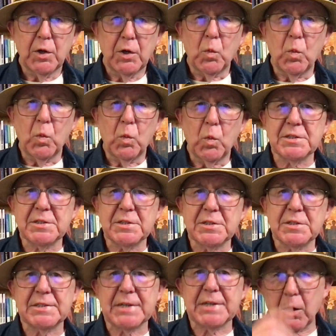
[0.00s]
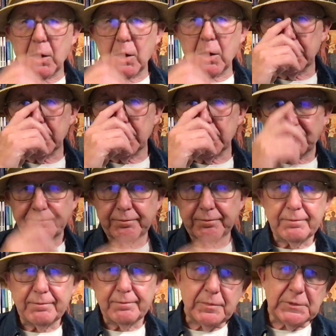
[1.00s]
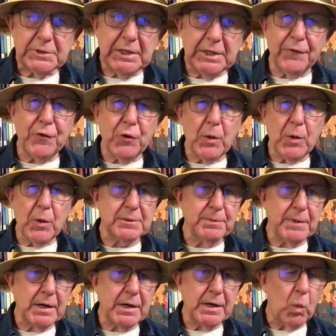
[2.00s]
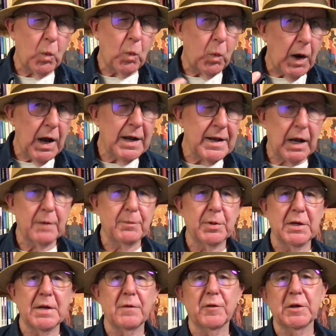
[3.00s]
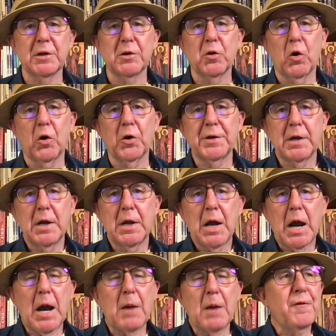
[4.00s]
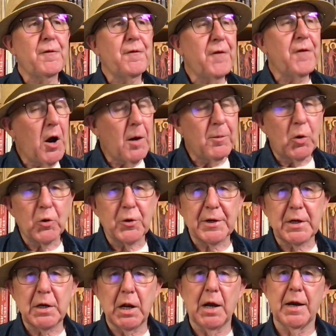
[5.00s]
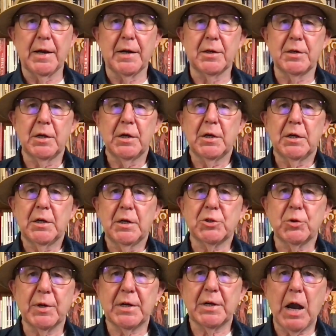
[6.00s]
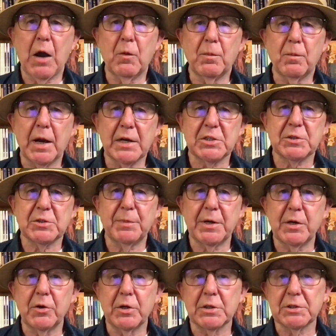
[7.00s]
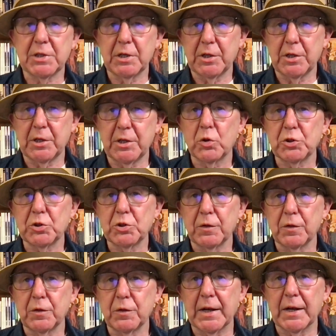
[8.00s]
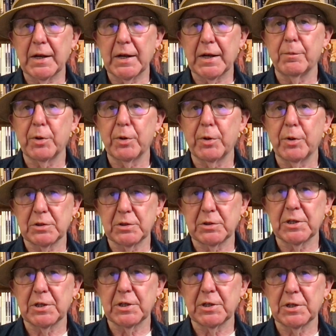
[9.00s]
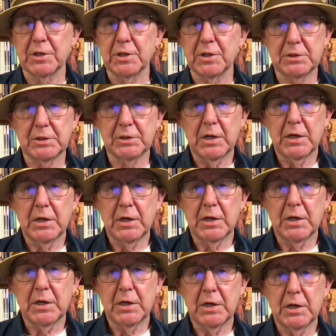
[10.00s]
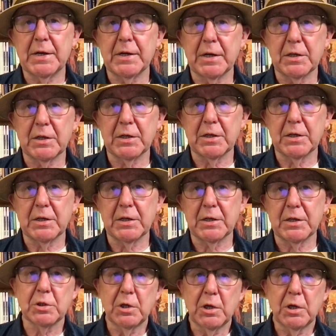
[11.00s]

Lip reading: Weird as it may sound, if you ask me why I believe in God, I'm far more inclined to recount my experience in the Yorkshire Valley with the buzzards and the mist and the speaking in tongues,